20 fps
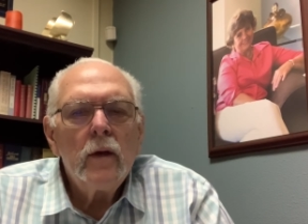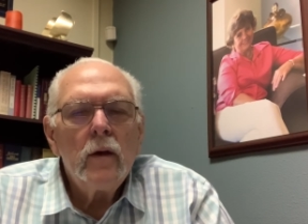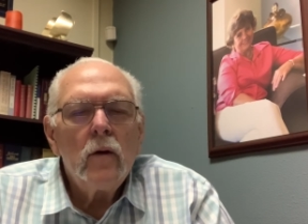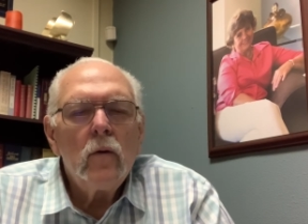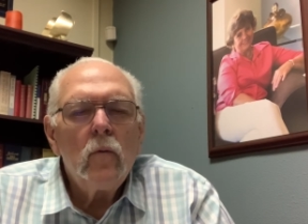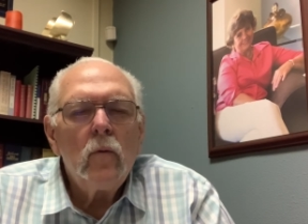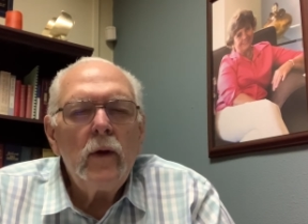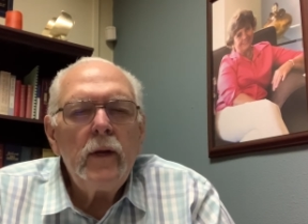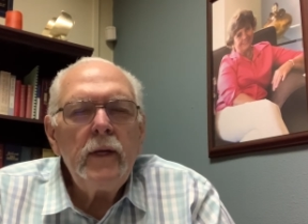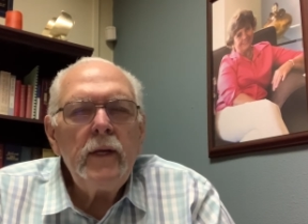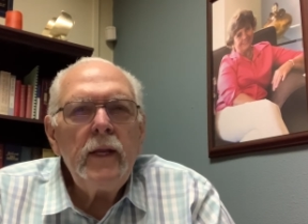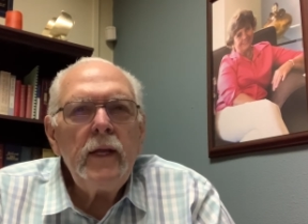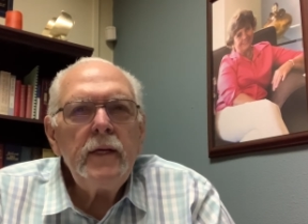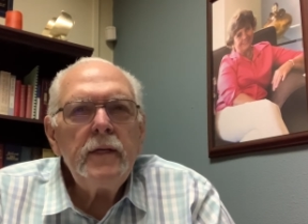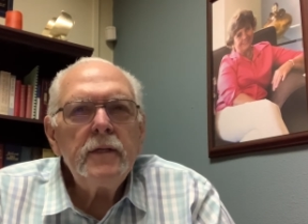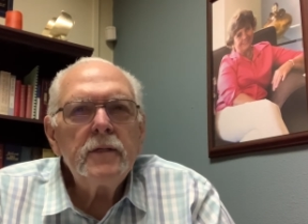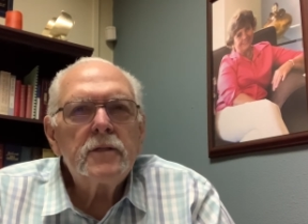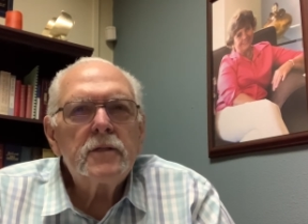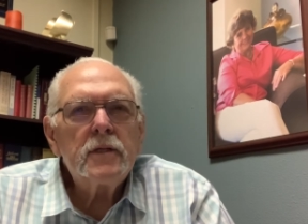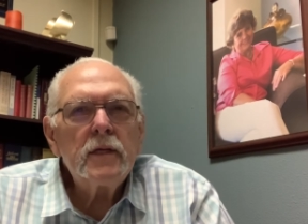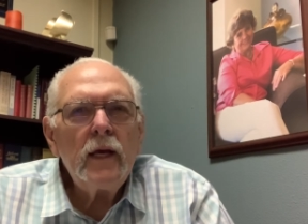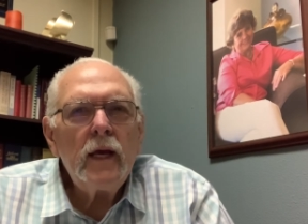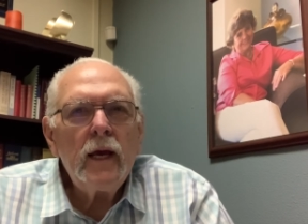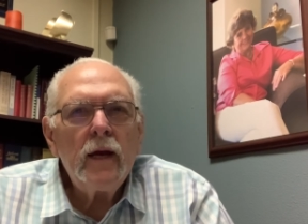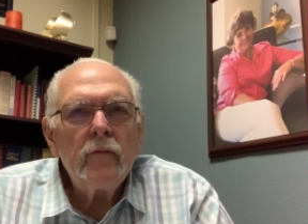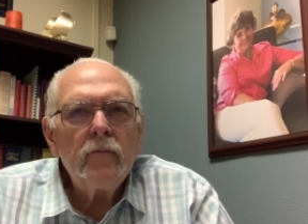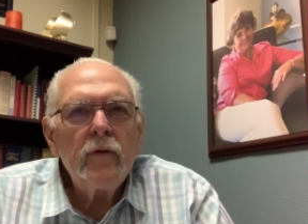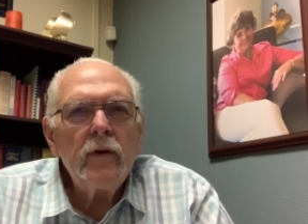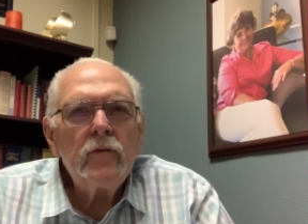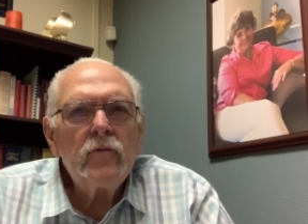We need to see
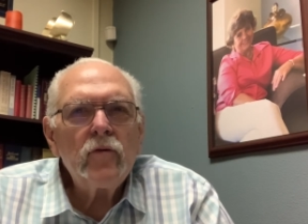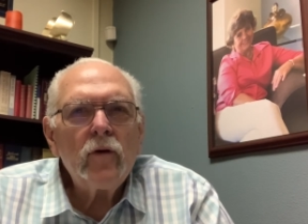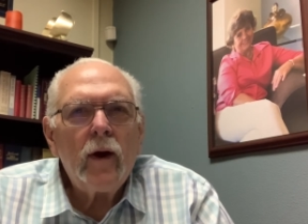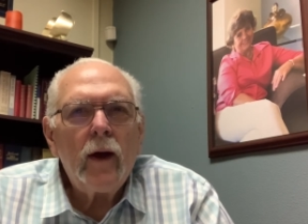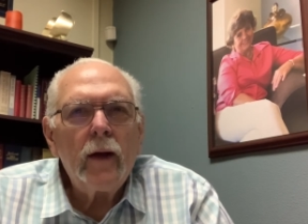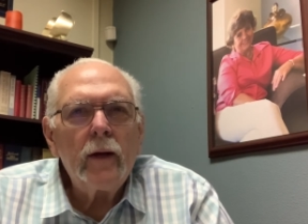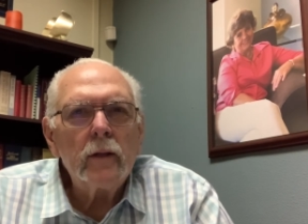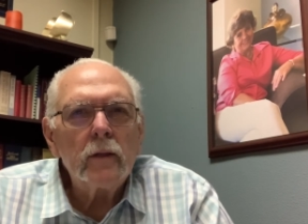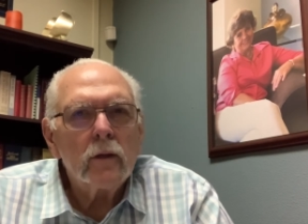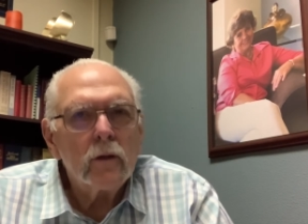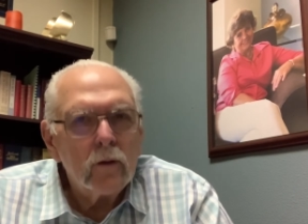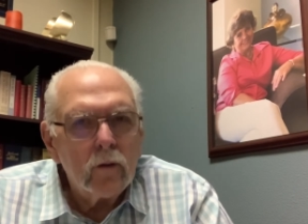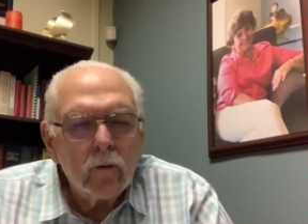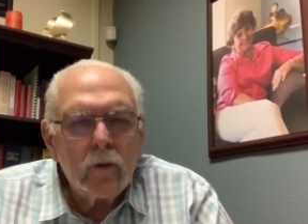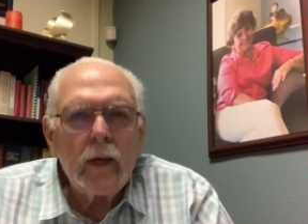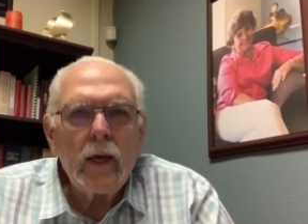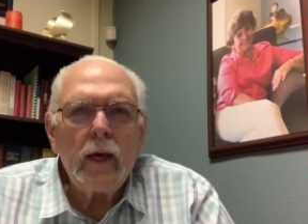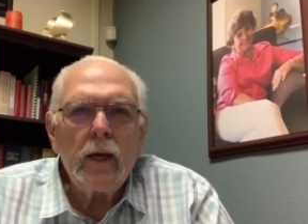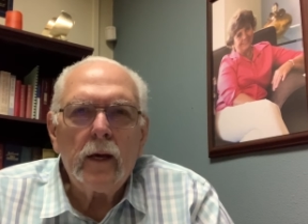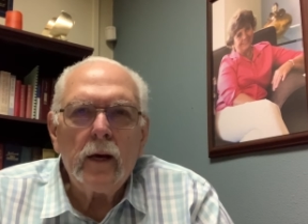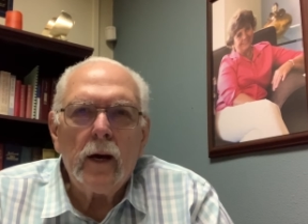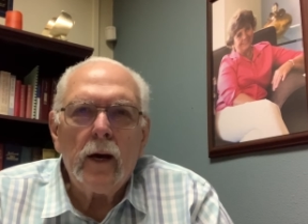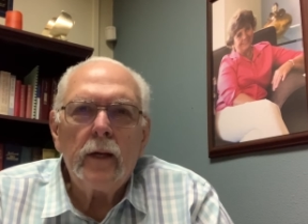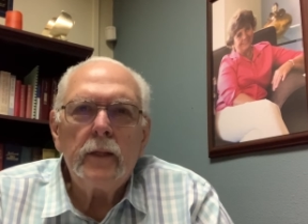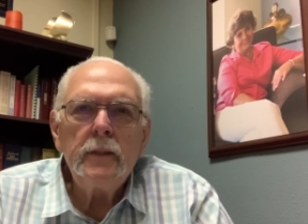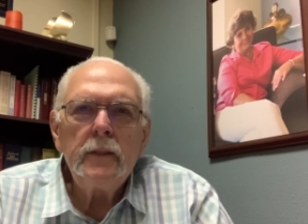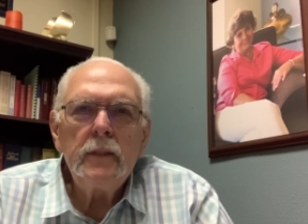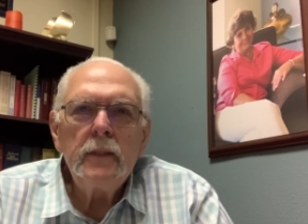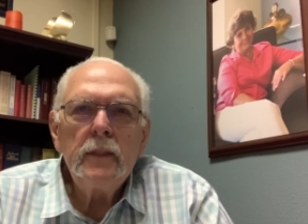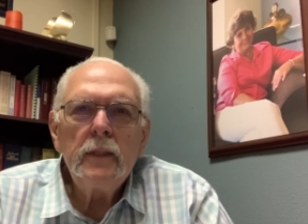every trial. Okay,
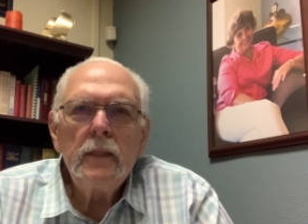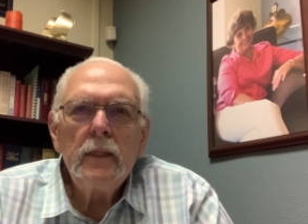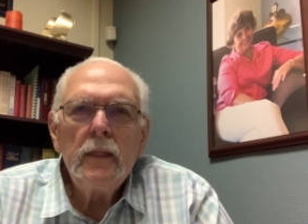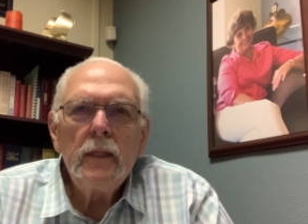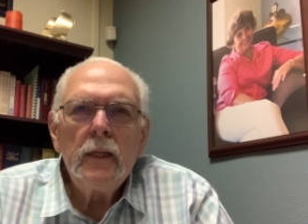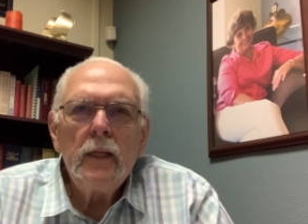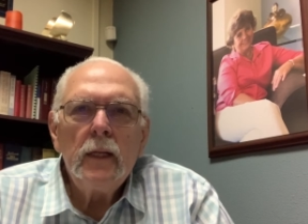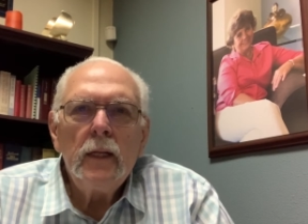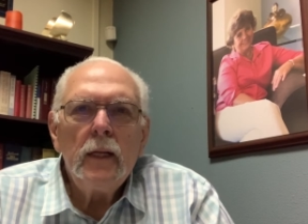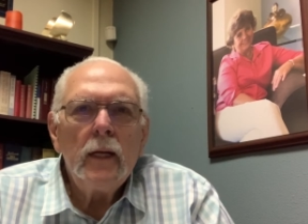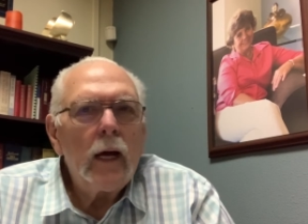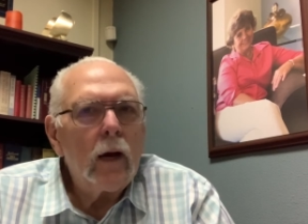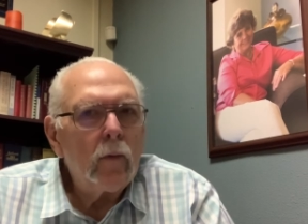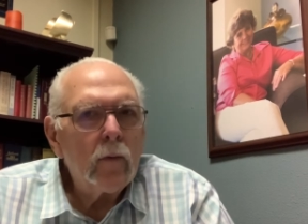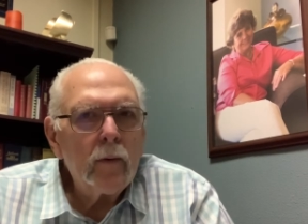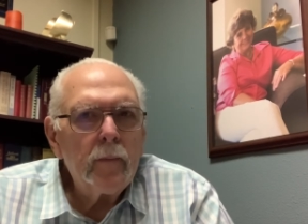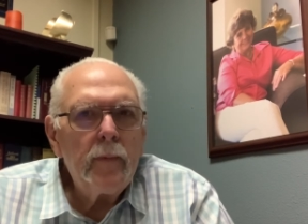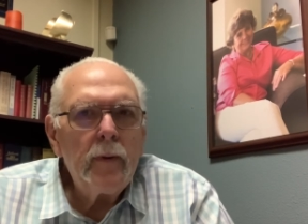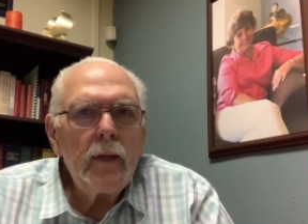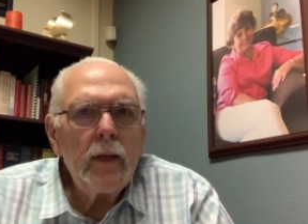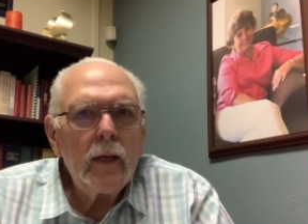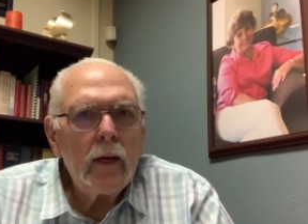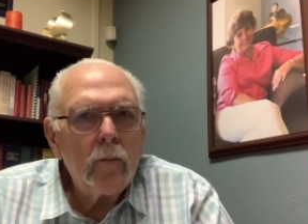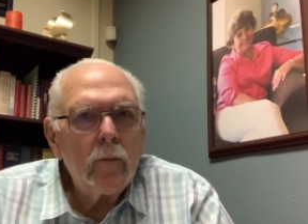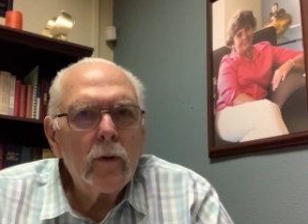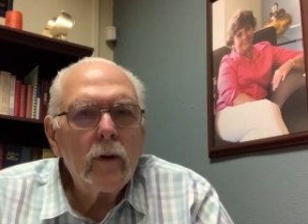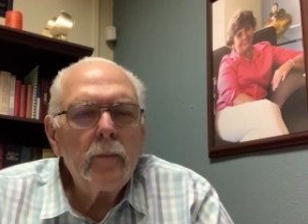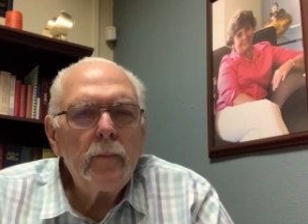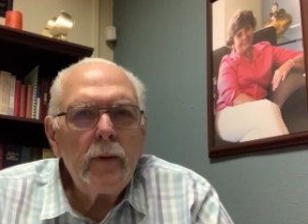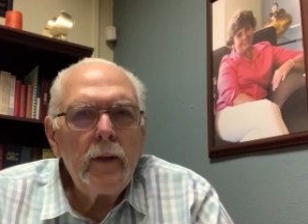God, I want to be, I
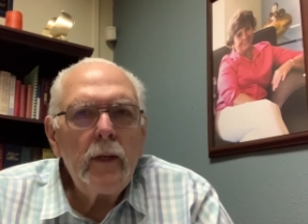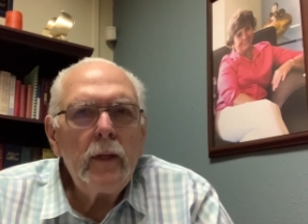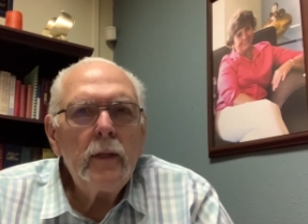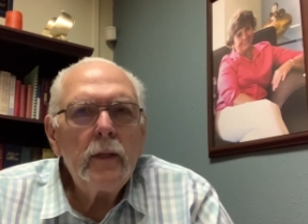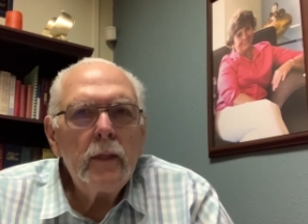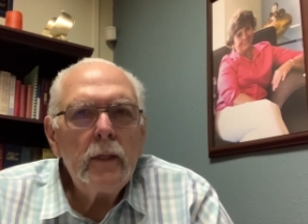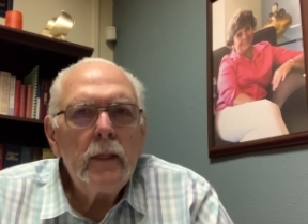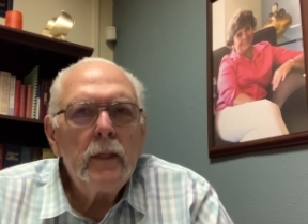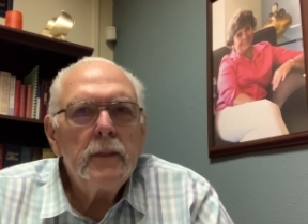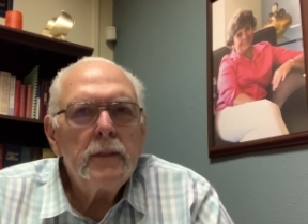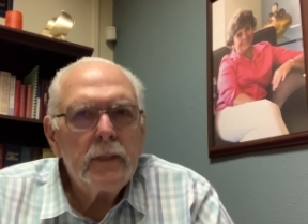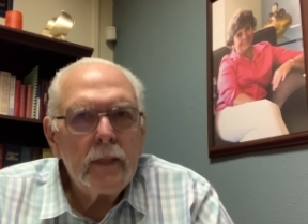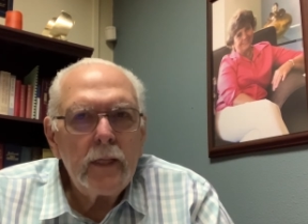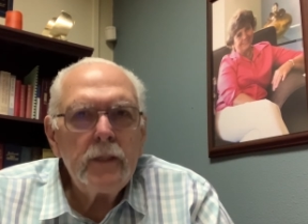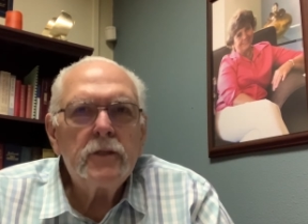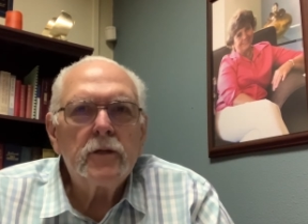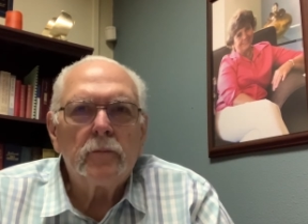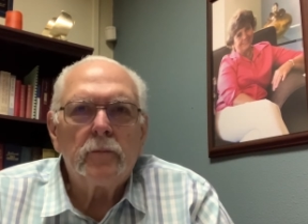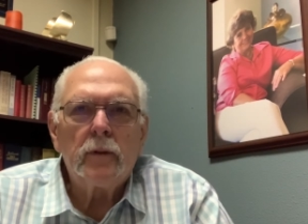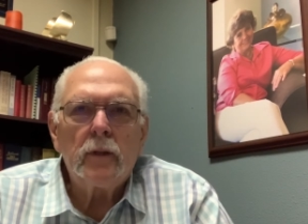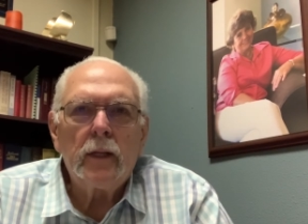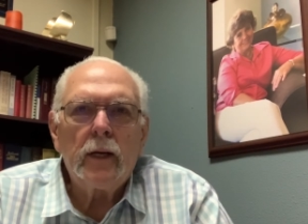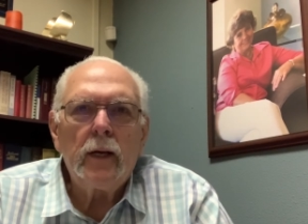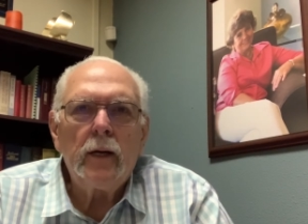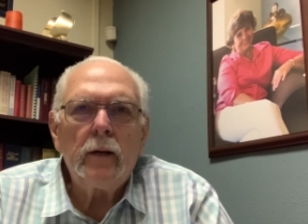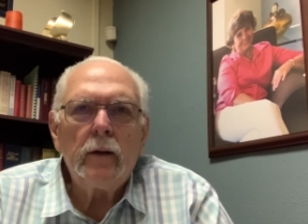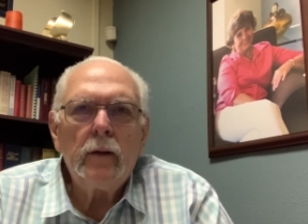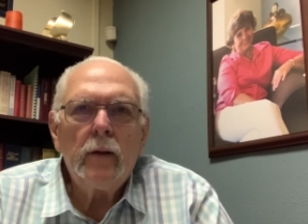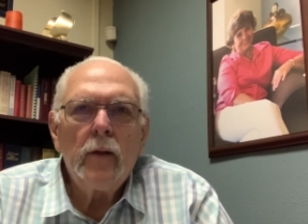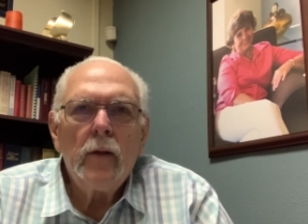want to be teachable
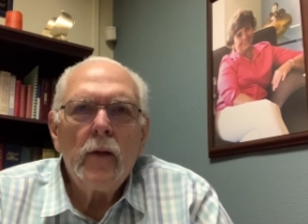here.